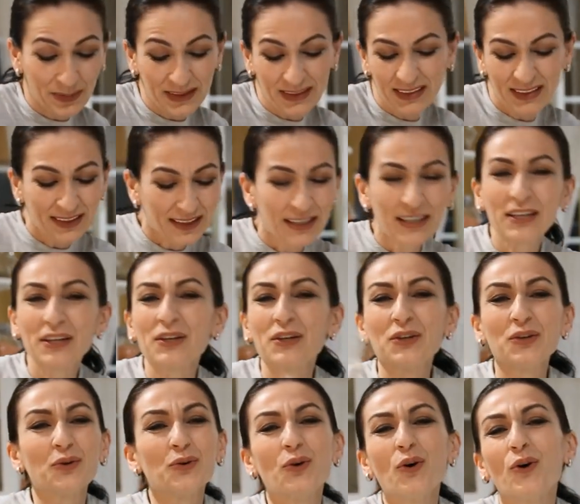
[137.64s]
but
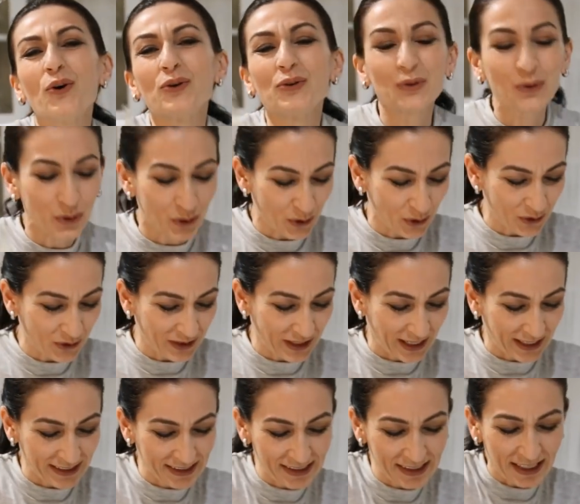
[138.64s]
you go to your
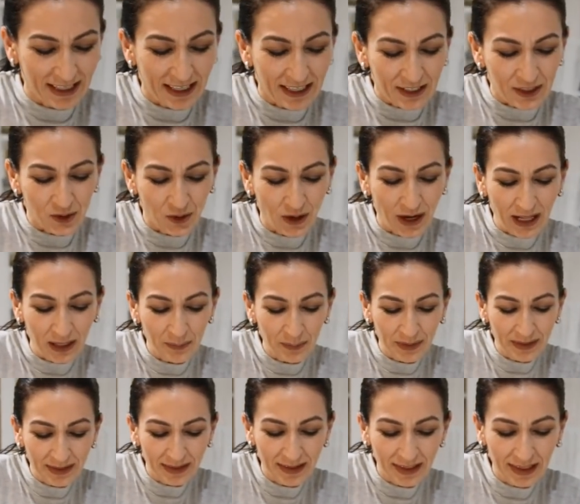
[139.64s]
taste. So I'll
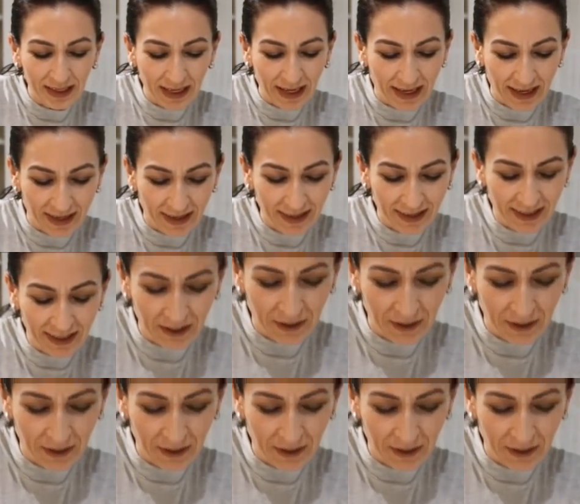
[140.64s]
beat the egg.